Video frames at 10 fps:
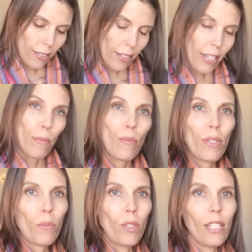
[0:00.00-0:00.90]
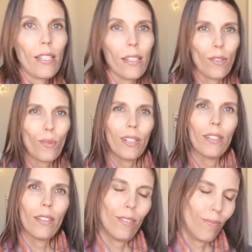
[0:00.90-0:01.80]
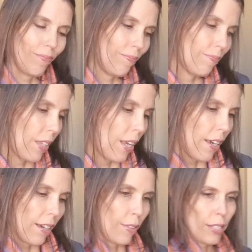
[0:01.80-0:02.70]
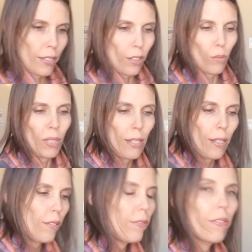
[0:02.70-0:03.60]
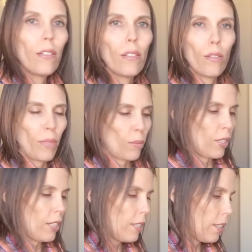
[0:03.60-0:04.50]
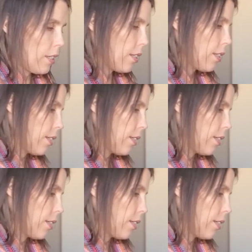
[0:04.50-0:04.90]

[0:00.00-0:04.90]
I am a minimalist, I swear. I've always called myself a minimalist.